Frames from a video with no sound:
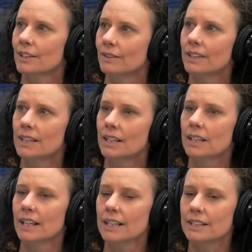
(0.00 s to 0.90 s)
So
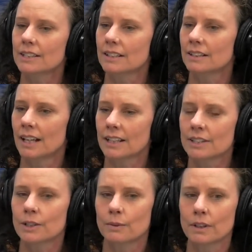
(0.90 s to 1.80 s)
that is, that
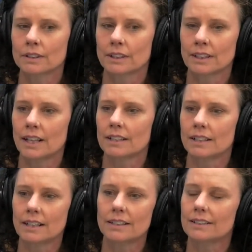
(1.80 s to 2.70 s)
is the work that God
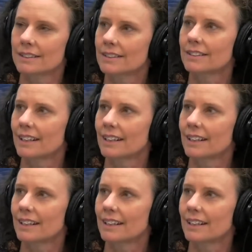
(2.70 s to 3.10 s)
does,